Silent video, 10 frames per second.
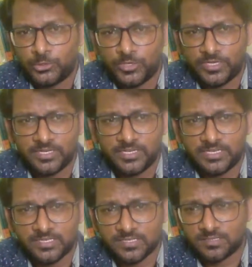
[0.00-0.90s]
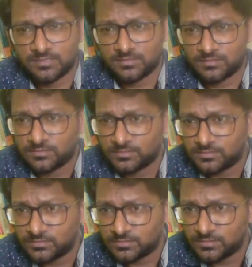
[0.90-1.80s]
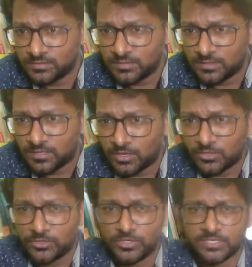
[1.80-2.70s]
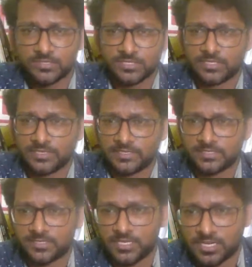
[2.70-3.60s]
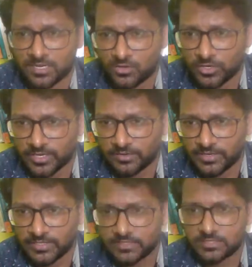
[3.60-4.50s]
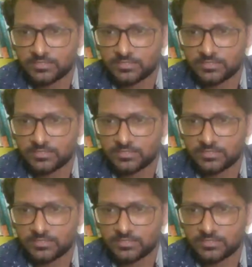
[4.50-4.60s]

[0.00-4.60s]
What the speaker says: Do you agree, guys? Oh, you guys are telling yes. Yeah, okay, great,